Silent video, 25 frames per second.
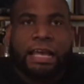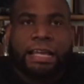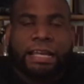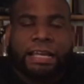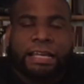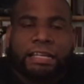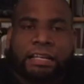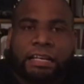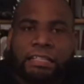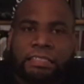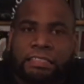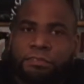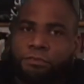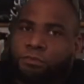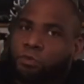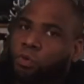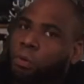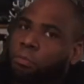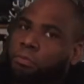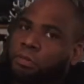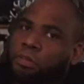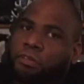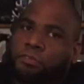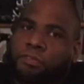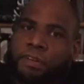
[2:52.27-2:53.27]
He does
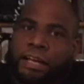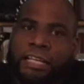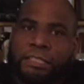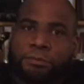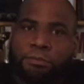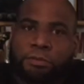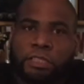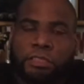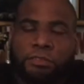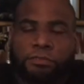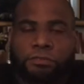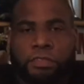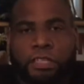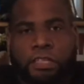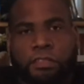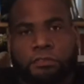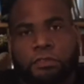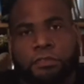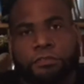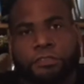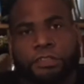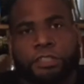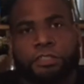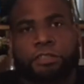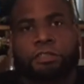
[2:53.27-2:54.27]
informative X-Plus figure
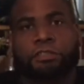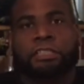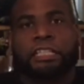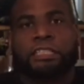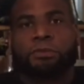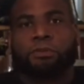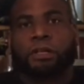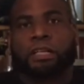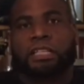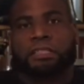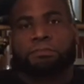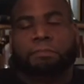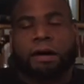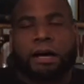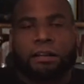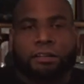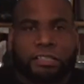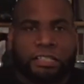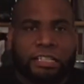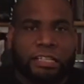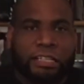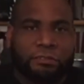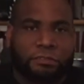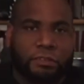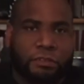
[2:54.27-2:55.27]
reviews, as well as model
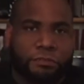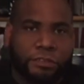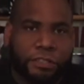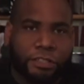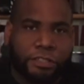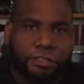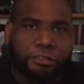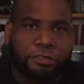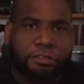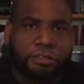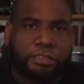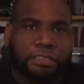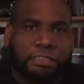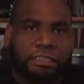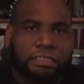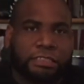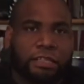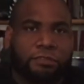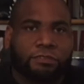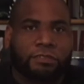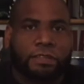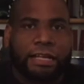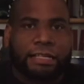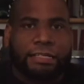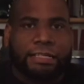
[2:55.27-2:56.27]
kit reviews and
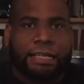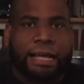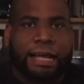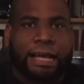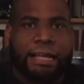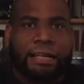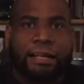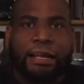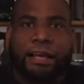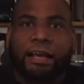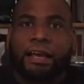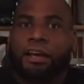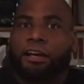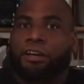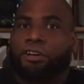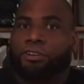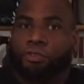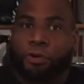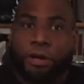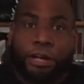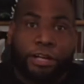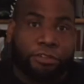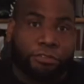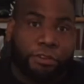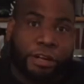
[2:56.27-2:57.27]
stuff like that.
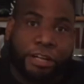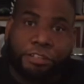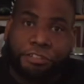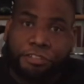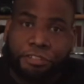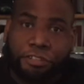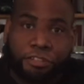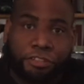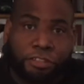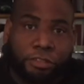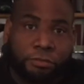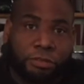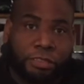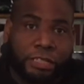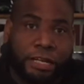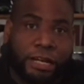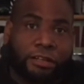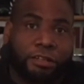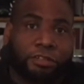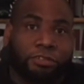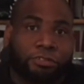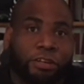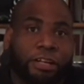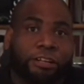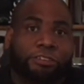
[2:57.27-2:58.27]
Great, great YouTube
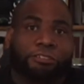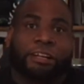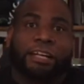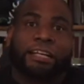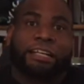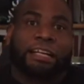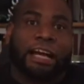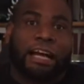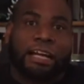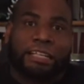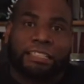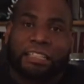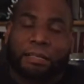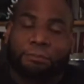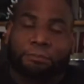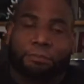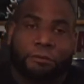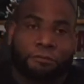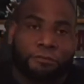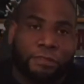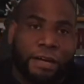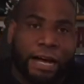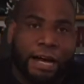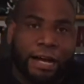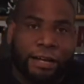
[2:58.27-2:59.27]
channel, great, great content
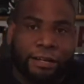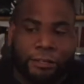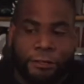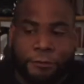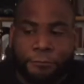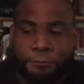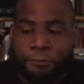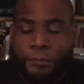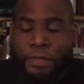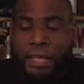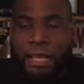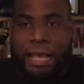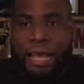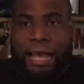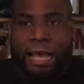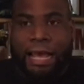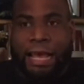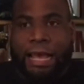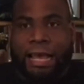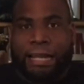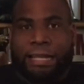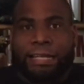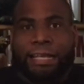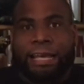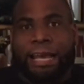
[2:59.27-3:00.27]
provider.
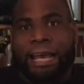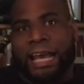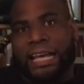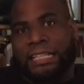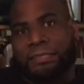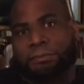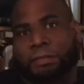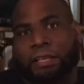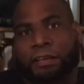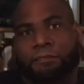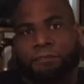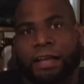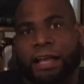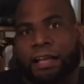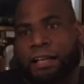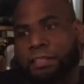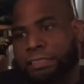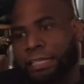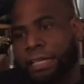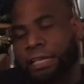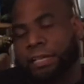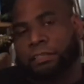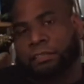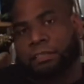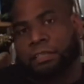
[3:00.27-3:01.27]
And he asked me if I could
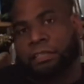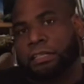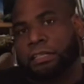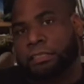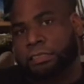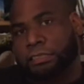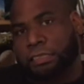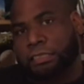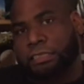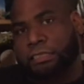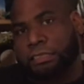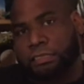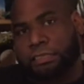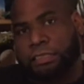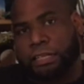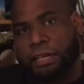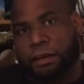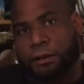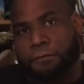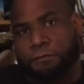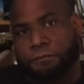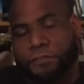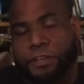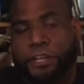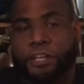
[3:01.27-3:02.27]
take a at this
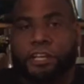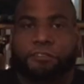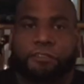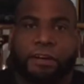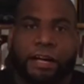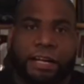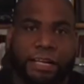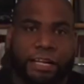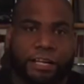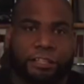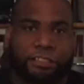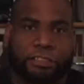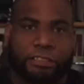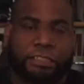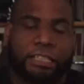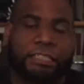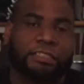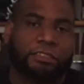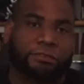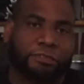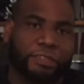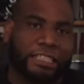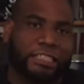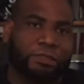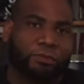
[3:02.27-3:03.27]
figure right here. So that's
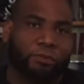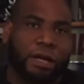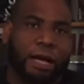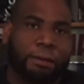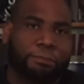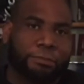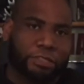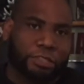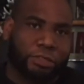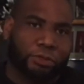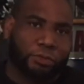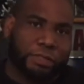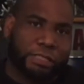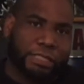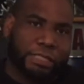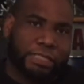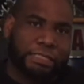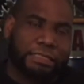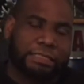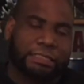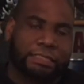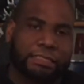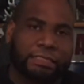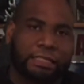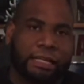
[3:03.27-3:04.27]
the reason why I'm doing
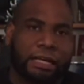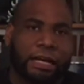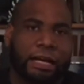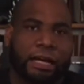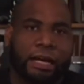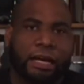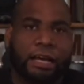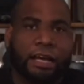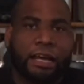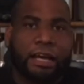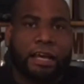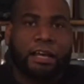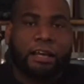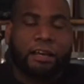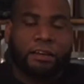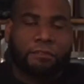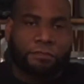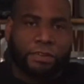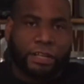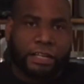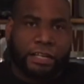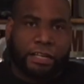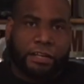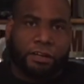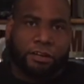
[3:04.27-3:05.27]
this
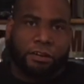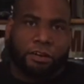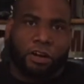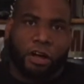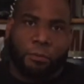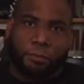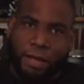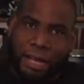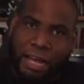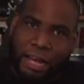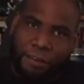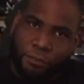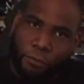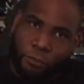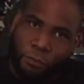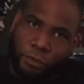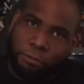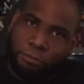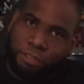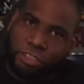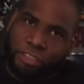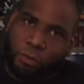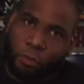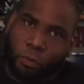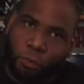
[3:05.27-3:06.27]
video on behalf of
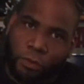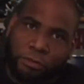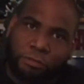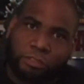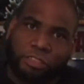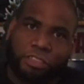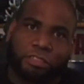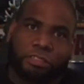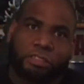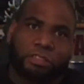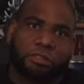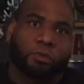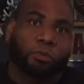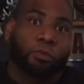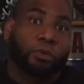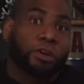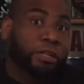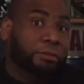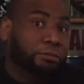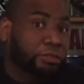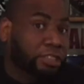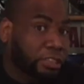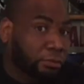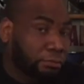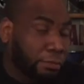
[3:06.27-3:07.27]
William
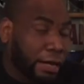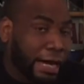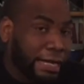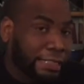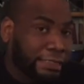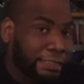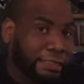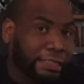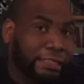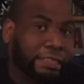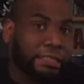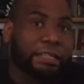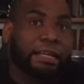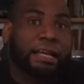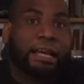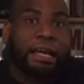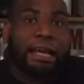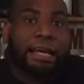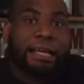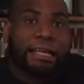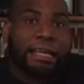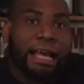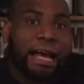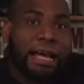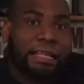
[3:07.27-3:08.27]
Schmeiske,
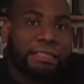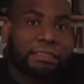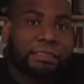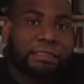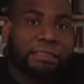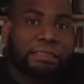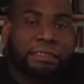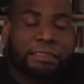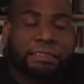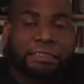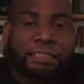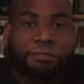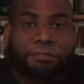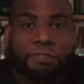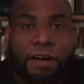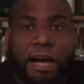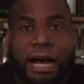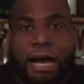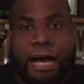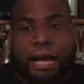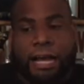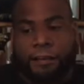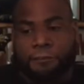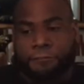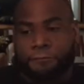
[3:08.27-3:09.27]
Godzilla
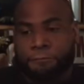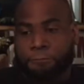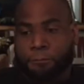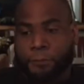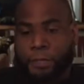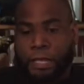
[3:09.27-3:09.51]
65.